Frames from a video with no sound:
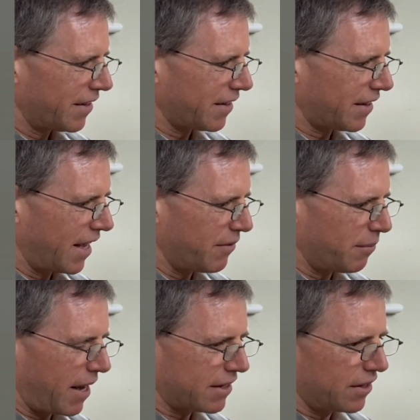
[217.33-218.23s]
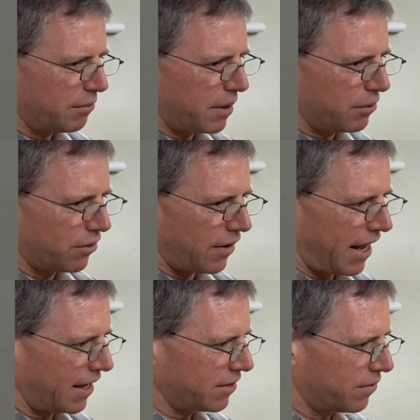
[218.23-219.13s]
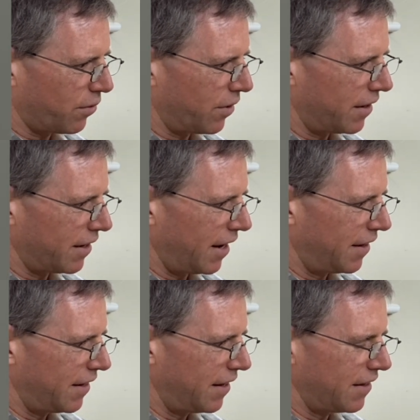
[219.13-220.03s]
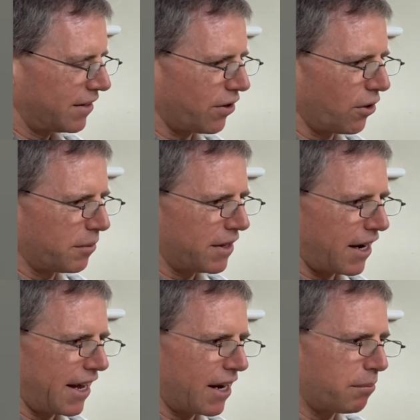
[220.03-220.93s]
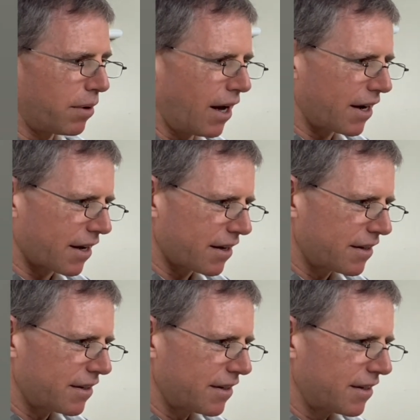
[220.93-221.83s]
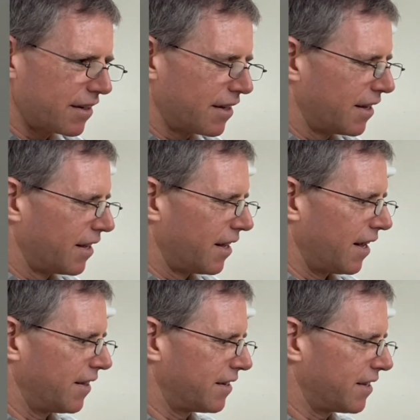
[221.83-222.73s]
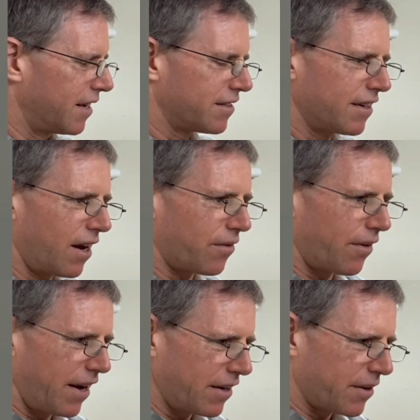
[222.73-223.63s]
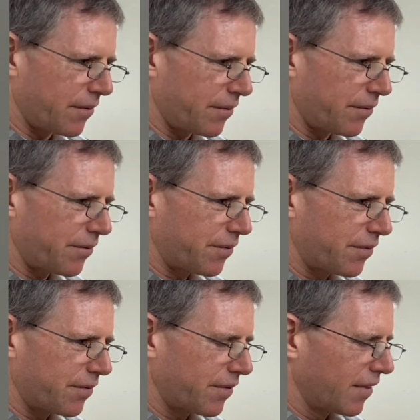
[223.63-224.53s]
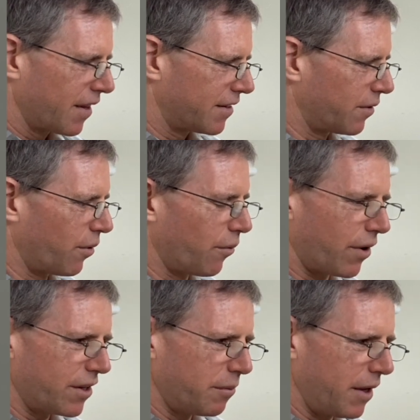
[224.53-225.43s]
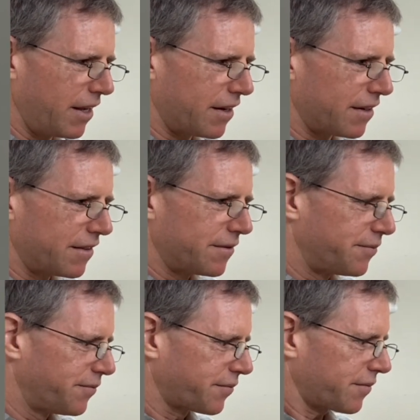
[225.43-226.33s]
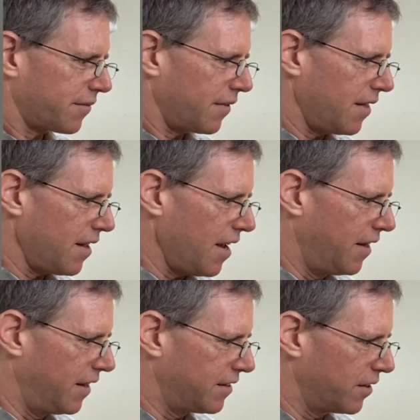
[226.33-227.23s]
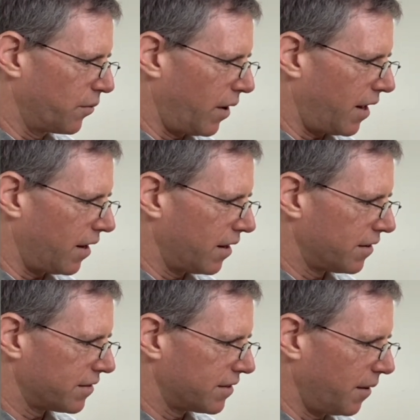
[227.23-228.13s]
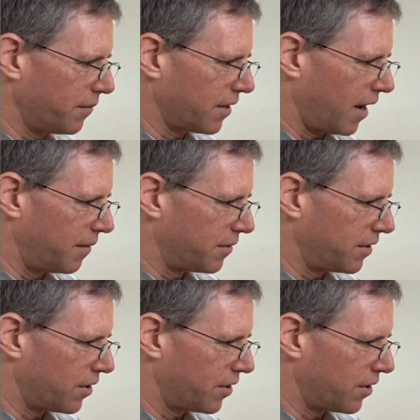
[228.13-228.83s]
gave it back to the people who asked for it. And then they told me that I had a bug. And they said, it's not random. I said, well, what do you mean? And they said, well, sometimes in your